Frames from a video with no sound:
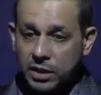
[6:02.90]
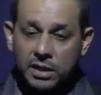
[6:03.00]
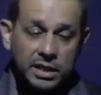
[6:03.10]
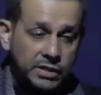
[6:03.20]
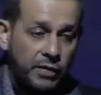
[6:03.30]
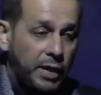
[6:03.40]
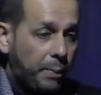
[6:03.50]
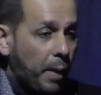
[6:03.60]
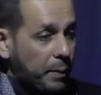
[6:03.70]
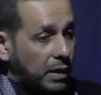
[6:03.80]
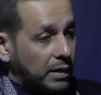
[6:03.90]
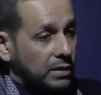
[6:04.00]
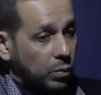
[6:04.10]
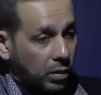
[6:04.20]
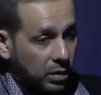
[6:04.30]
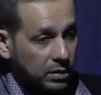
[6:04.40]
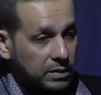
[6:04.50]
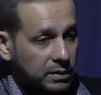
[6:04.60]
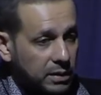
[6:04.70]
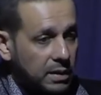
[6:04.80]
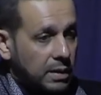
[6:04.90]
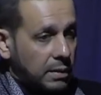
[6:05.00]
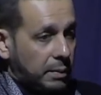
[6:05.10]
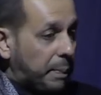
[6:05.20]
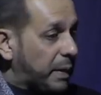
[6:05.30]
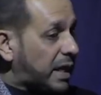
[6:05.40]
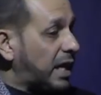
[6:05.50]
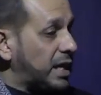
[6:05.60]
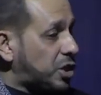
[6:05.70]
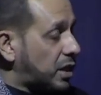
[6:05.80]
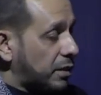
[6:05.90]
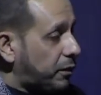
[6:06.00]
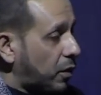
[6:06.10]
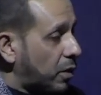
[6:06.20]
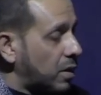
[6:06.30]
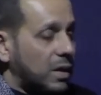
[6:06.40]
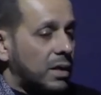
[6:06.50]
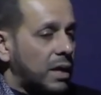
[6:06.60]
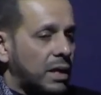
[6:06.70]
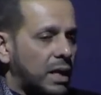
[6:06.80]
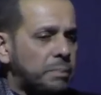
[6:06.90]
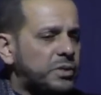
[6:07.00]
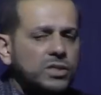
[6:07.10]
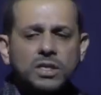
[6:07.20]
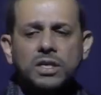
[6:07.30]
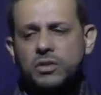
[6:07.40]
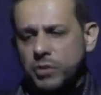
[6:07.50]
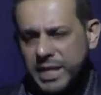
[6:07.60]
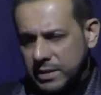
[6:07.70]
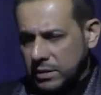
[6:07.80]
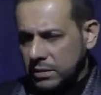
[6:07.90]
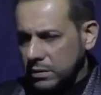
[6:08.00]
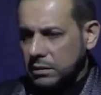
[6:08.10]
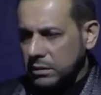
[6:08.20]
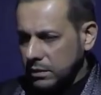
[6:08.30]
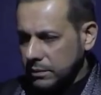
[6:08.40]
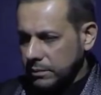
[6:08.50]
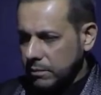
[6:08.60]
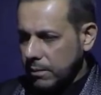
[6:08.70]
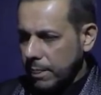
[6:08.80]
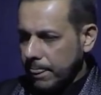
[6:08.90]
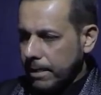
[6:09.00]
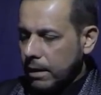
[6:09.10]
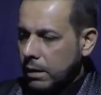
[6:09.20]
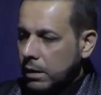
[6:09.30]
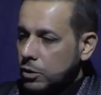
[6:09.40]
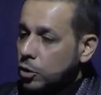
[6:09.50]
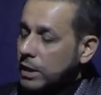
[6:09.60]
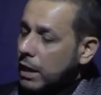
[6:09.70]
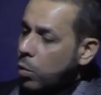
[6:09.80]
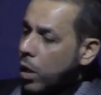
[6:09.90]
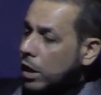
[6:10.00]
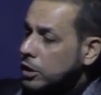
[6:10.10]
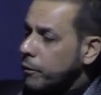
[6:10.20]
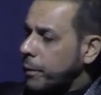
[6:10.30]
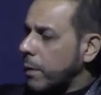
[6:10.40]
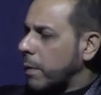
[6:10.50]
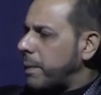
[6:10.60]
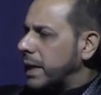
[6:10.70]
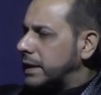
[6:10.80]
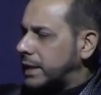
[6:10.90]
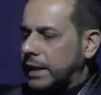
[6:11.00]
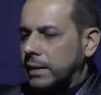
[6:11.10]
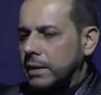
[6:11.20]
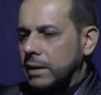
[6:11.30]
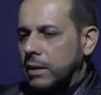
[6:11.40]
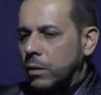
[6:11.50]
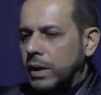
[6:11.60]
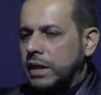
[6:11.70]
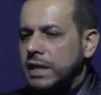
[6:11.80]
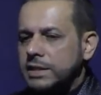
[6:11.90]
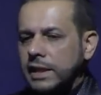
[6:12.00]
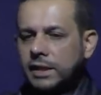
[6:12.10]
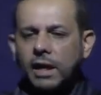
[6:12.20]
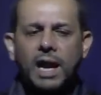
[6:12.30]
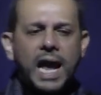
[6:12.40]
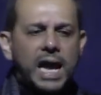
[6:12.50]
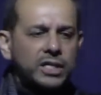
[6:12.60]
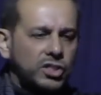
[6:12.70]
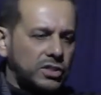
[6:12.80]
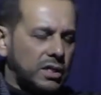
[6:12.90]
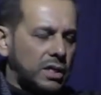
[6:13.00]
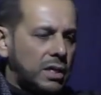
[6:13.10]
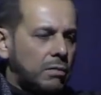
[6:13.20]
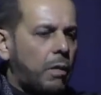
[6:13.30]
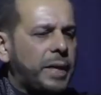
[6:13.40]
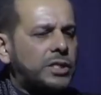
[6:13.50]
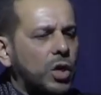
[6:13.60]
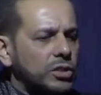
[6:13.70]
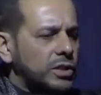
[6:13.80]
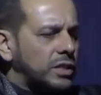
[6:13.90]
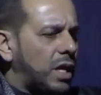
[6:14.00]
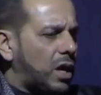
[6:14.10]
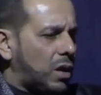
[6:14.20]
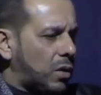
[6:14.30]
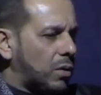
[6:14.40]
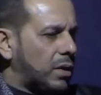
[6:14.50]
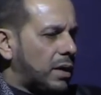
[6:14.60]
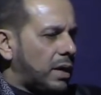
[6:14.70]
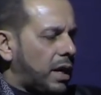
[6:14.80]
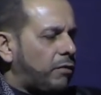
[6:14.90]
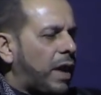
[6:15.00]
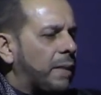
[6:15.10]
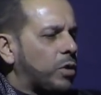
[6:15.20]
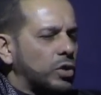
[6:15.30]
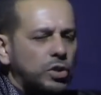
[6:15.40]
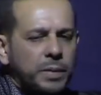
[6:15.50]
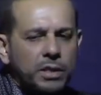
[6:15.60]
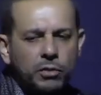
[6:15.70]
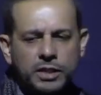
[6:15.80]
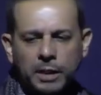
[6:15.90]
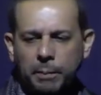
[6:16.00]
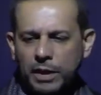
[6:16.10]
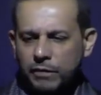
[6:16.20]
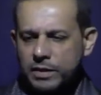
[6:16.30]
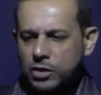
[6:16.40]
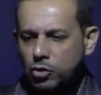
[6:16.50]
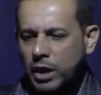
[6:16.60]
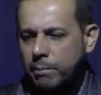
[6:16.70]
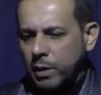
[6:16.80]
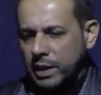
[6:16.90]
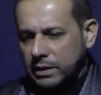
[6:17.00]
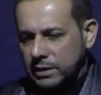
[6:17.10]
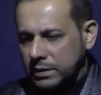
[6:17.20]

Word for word: is very popular in the world. People kill each other for absurd reasons. So that world of probability where things can clash, where we don't know if I'm going to be the recipient of a stray bullet,